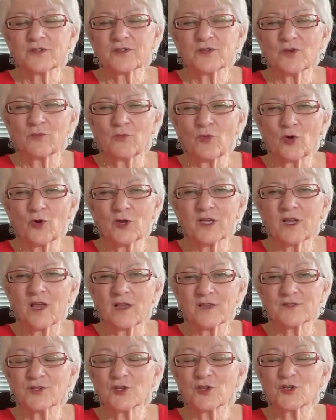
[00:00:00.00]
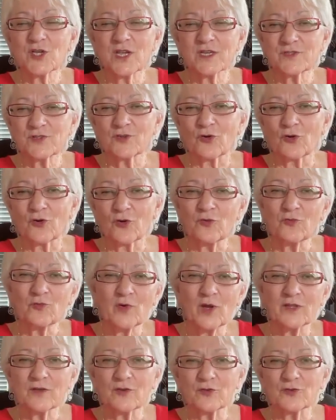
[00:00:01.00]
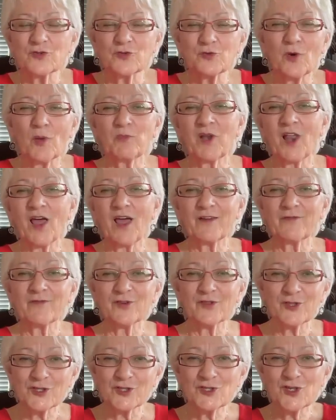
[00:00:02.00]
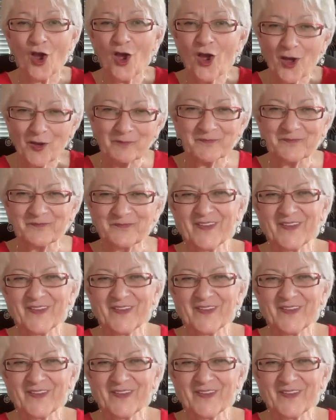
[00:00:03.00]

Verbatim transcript: So Mordecai suggests to her, why don't you apply for the job?